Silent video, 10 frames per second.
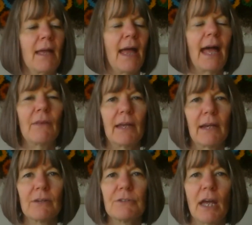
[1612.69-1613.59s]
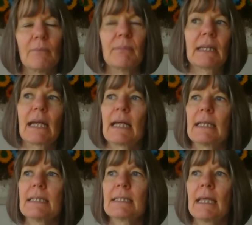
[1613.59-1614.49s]
how they are done,
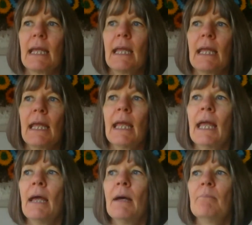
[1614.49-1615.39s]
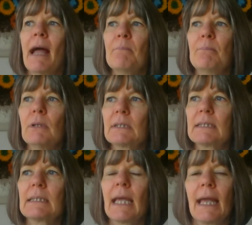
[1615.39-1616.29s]
because my
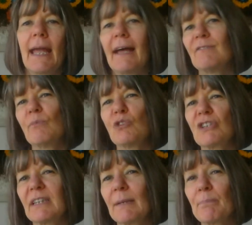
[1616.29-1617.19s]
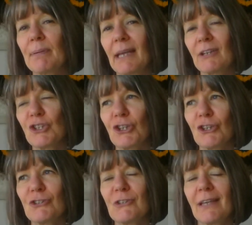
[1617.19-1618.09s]
books have mostly
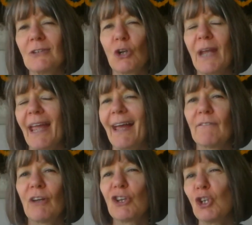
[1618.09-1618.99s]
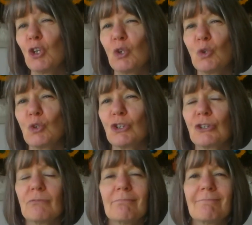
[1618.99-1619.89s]
pictures. They don't have a huge
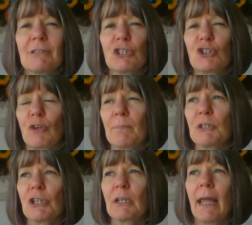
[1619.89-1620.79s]
description.